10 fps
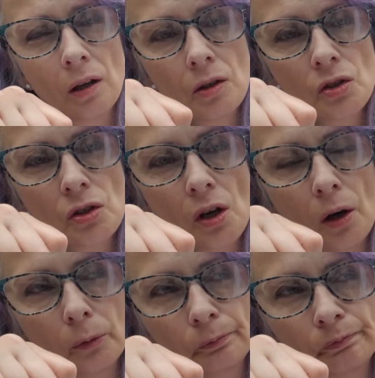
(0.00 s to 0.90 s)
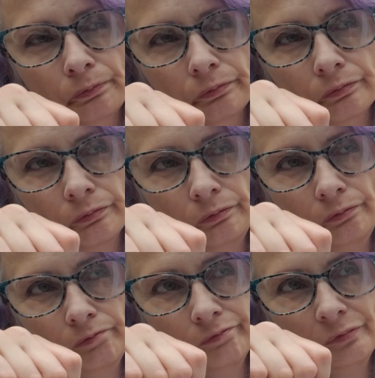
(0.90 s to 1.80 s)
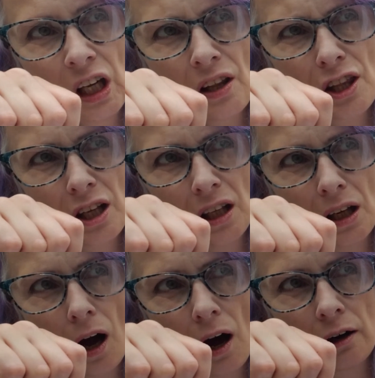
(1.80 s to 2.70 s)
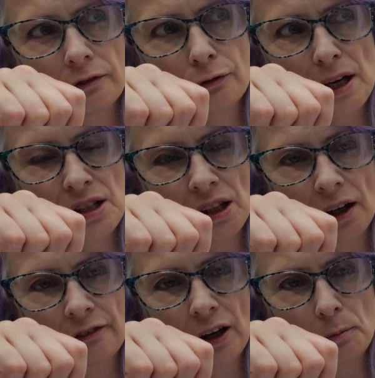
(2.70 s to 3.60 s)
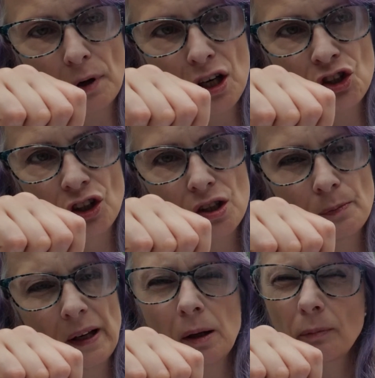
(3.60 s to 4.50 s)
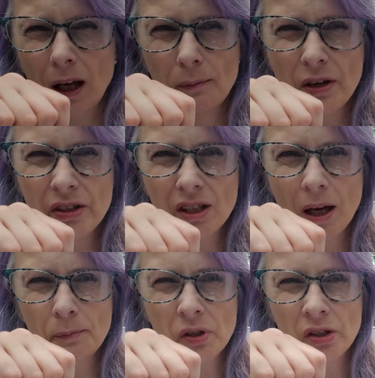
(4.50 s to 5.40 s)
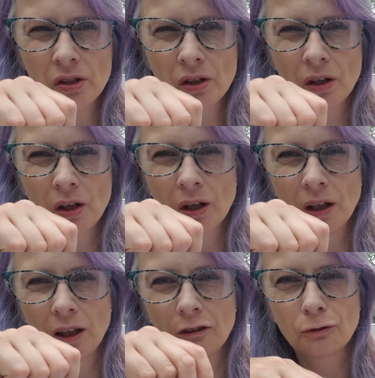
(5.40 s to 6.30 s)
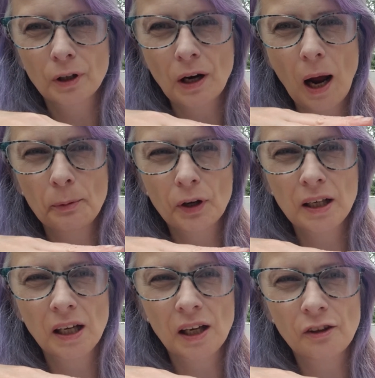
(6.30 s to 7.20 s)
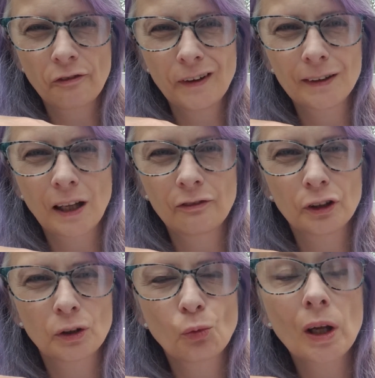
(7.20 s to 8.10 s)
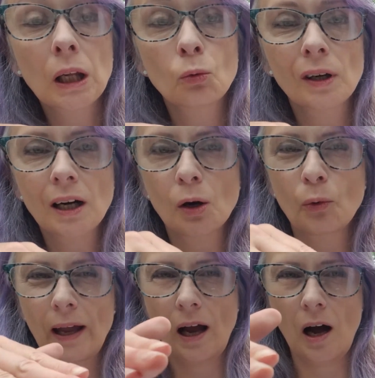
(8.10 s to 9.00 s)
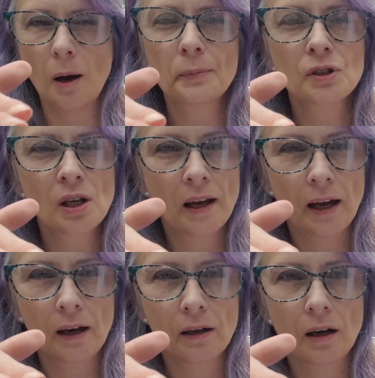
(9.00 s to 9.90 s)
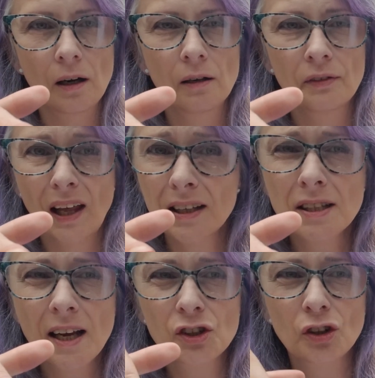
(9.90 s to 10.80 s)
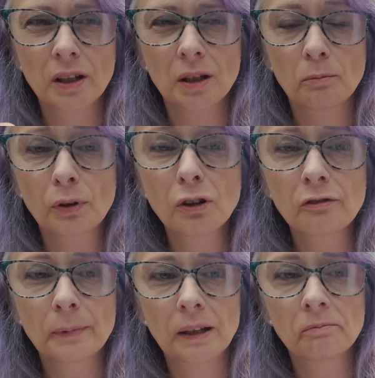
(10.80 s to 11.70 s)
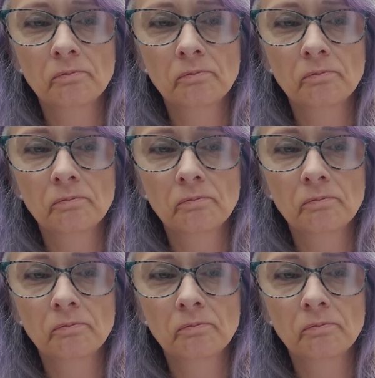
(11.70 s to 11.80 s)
So thinking of raising our vibration as being baby steps, if we're operating on the fear level and we can work our way up to anger, that's actually an improvement.